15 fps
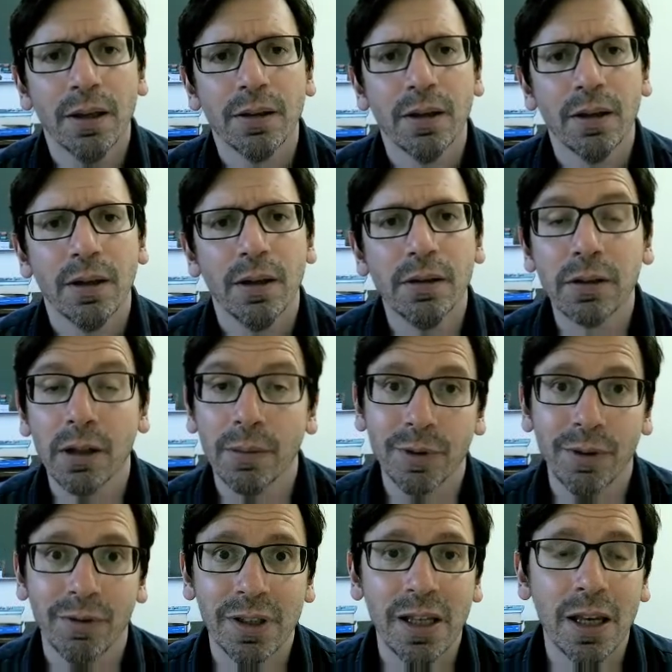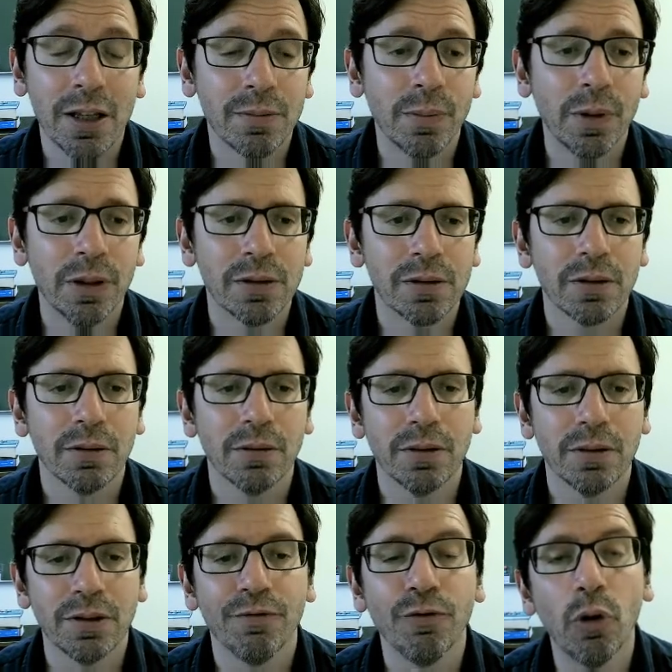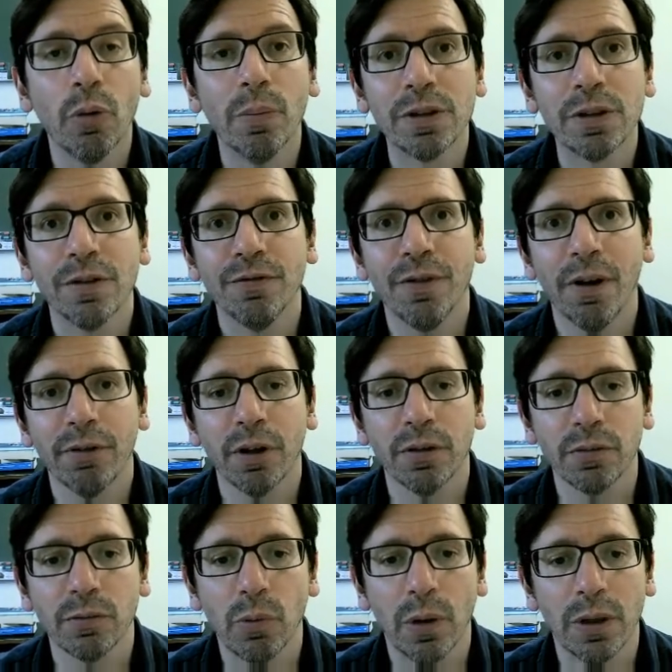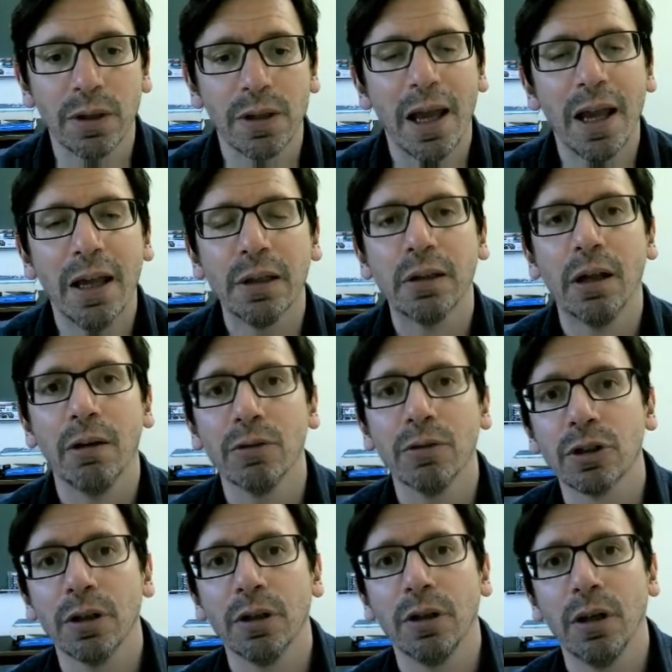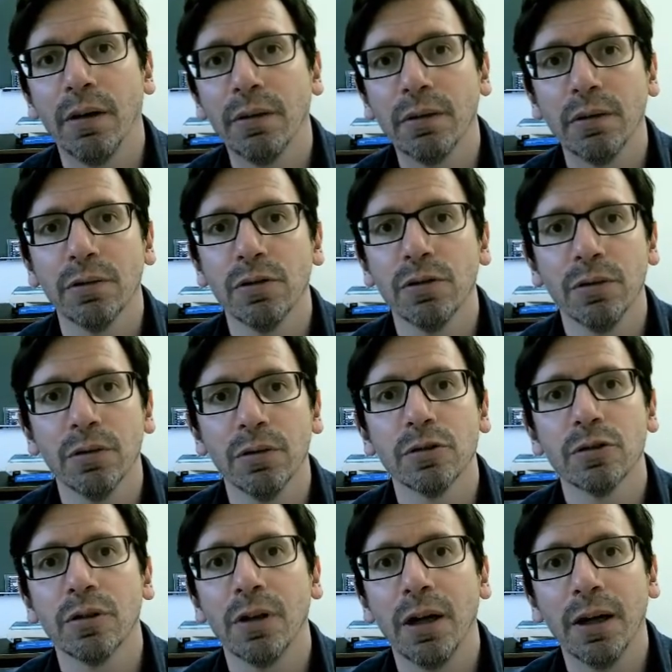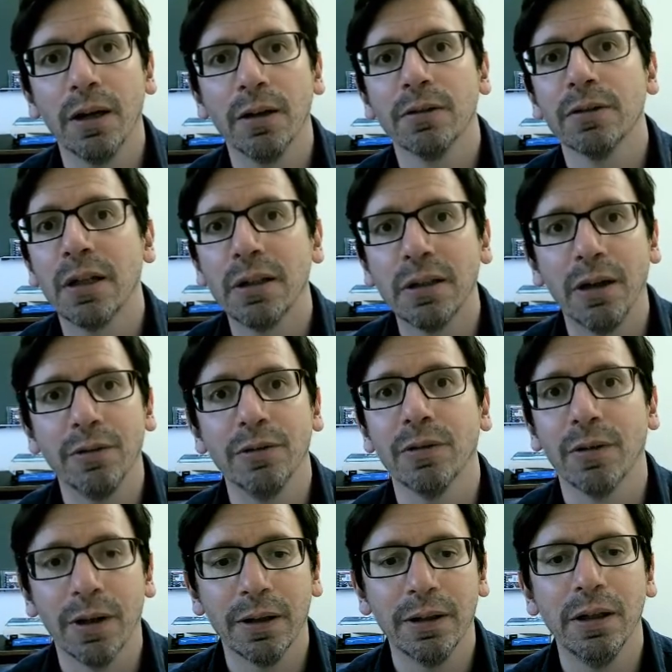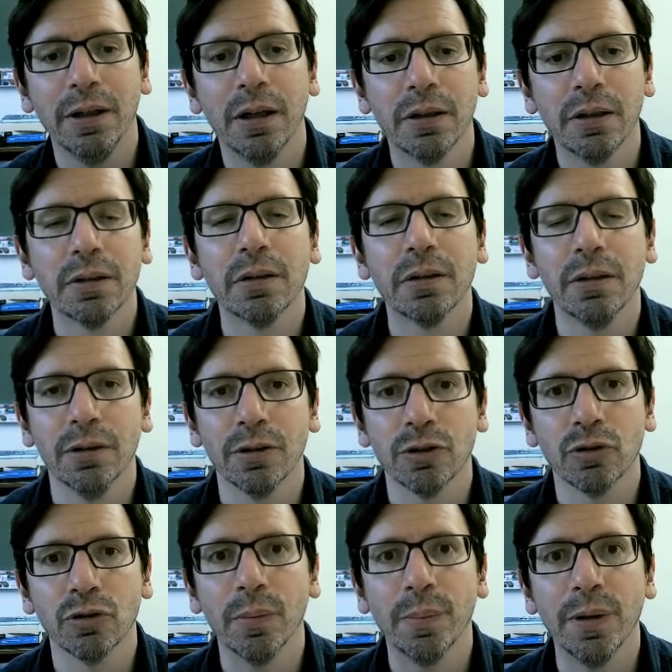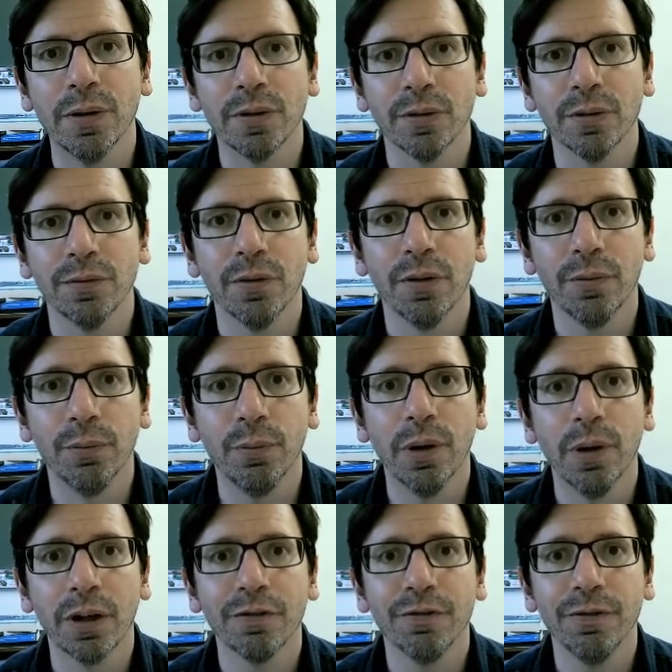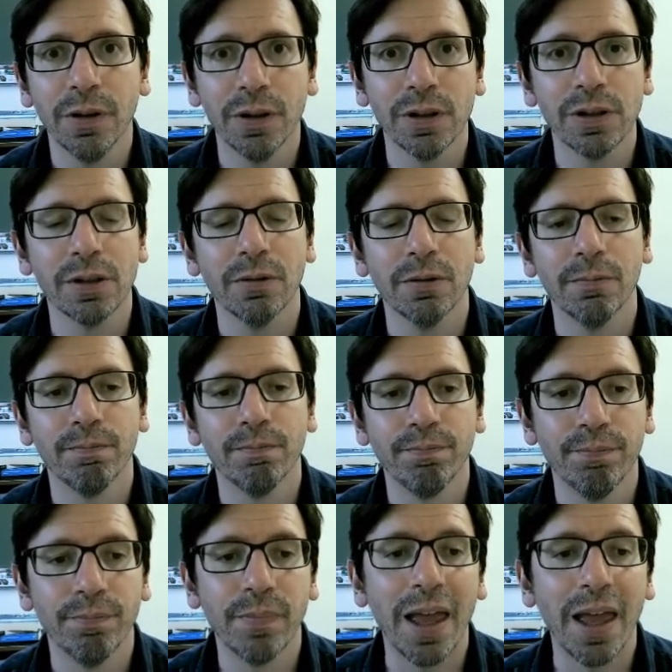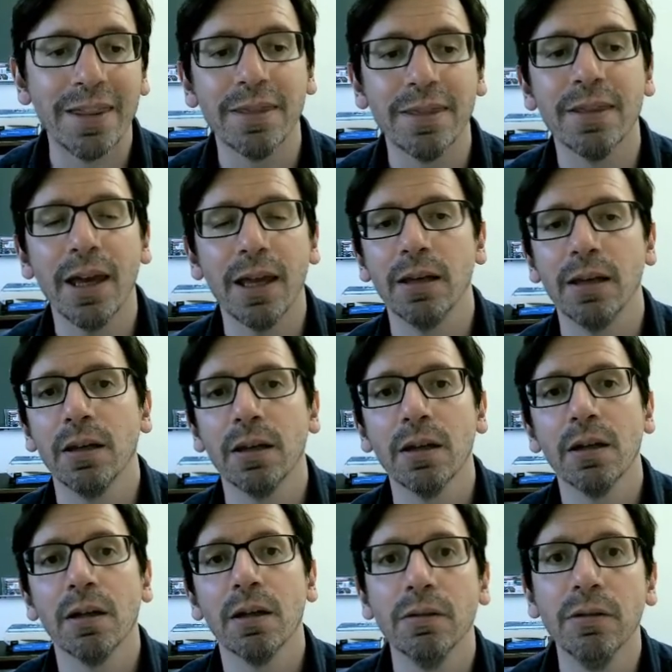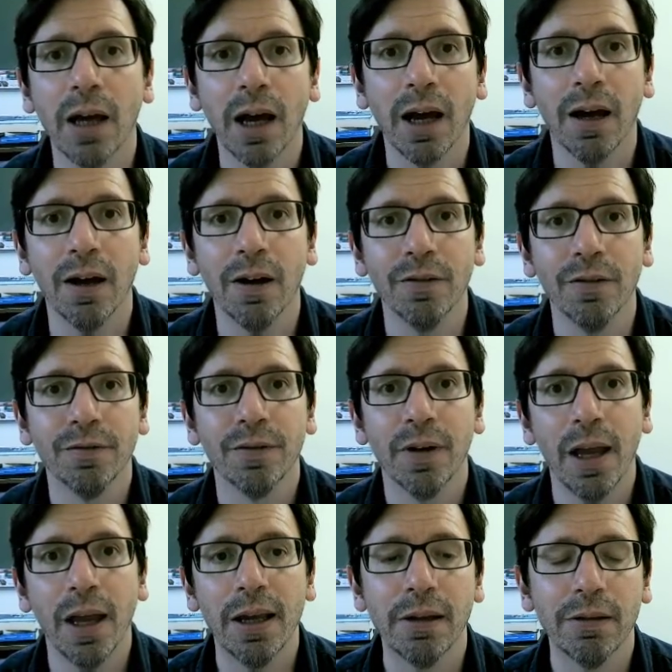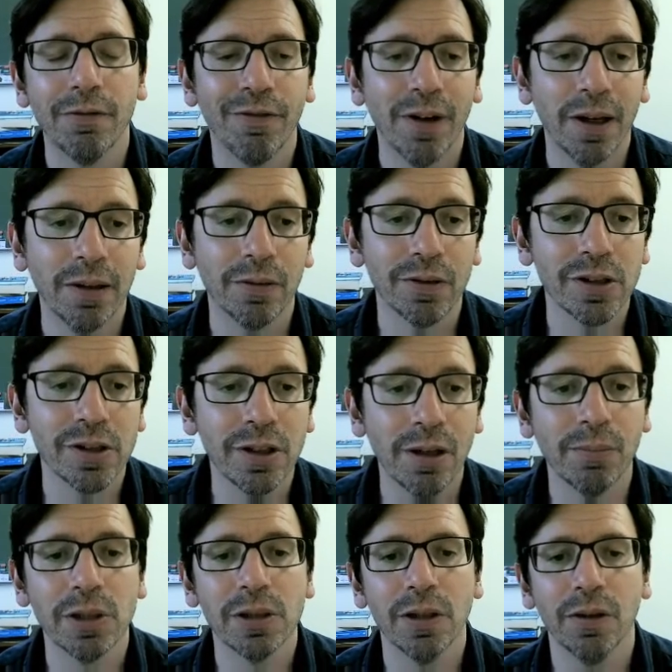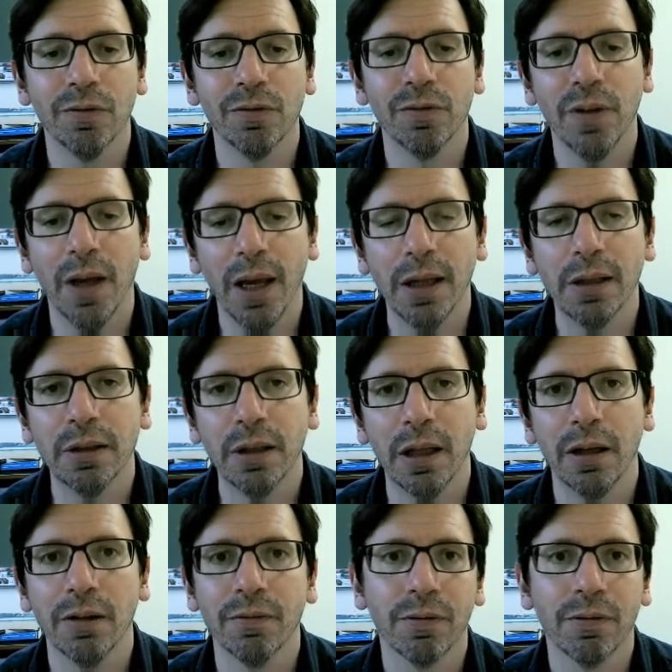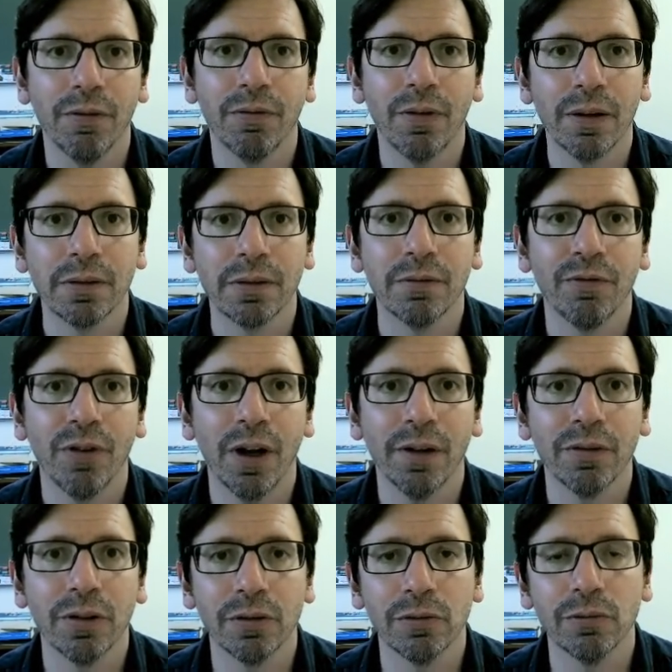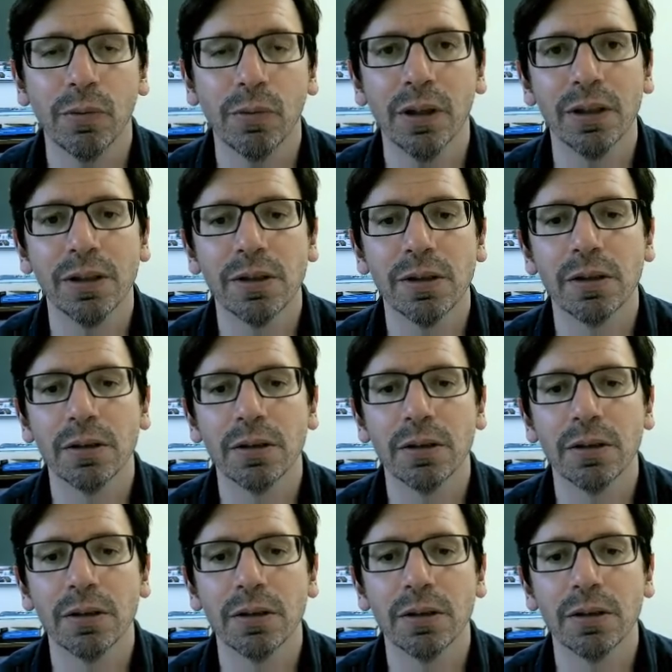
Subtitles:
In terms of assessment, there's a formative 500-word essay which allows you to test out your ideas in a short piece of work first, and then you have a final summative essay, 3,500 words,